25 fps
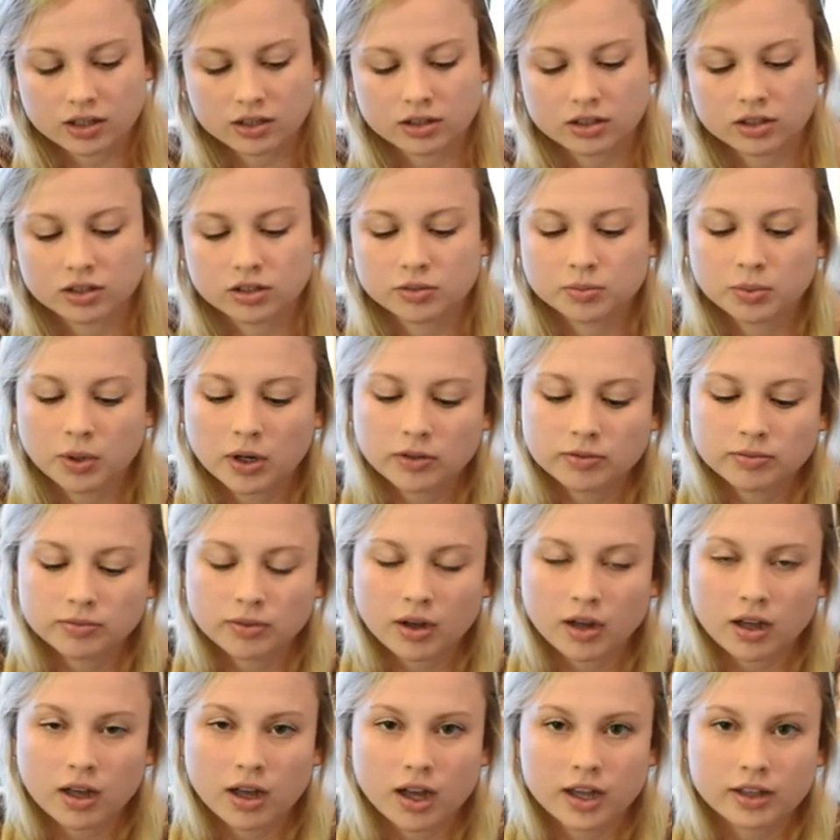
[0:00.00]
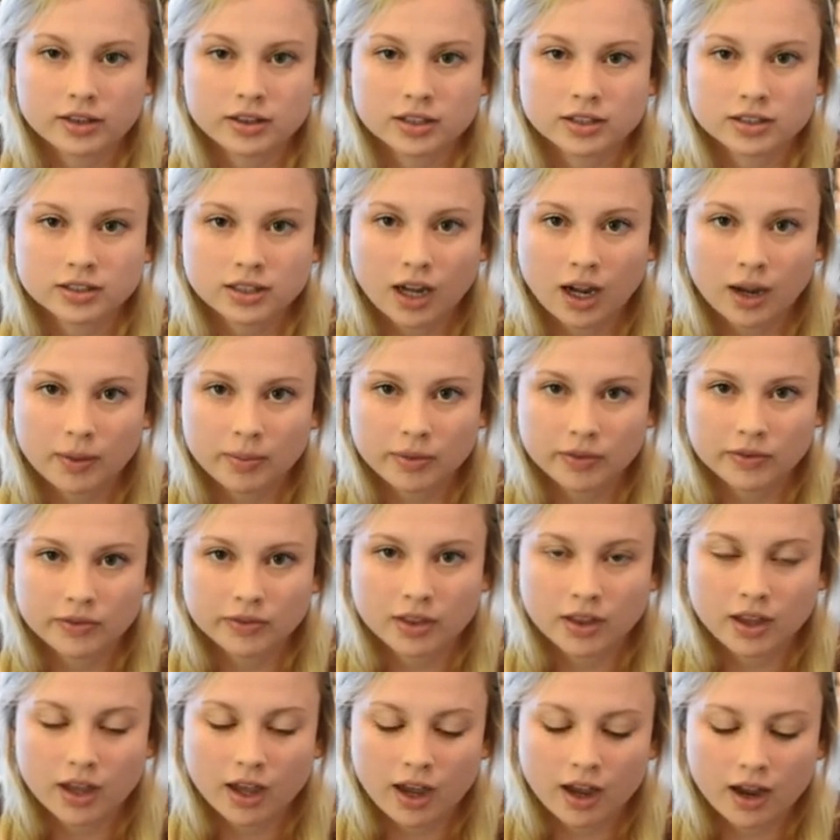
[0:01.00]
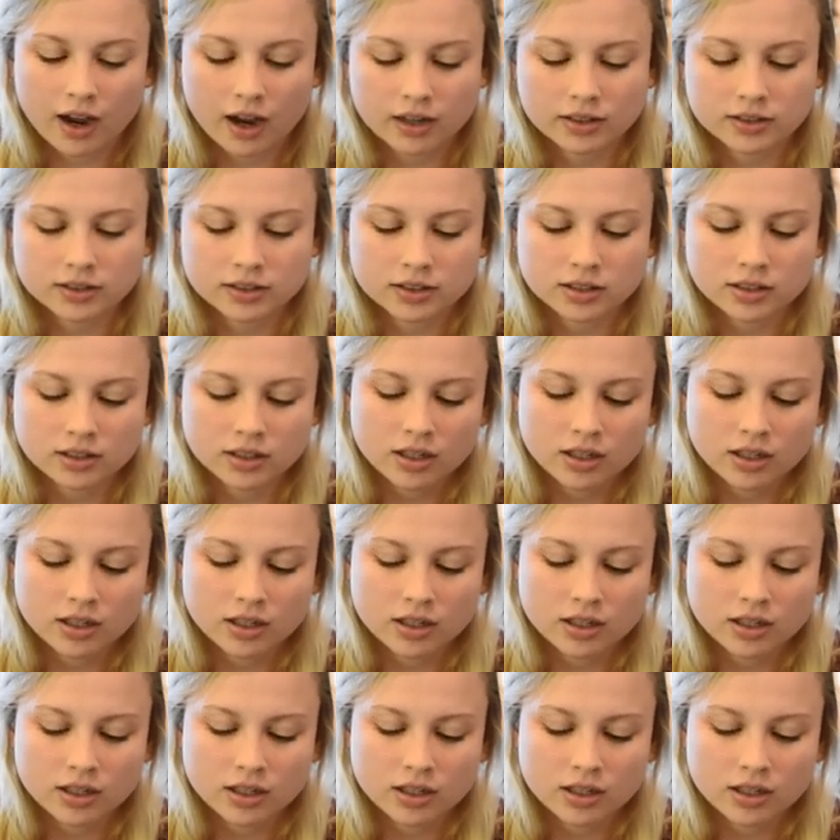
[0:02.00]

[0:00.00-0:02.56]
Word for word: little puffball at the top of the hat.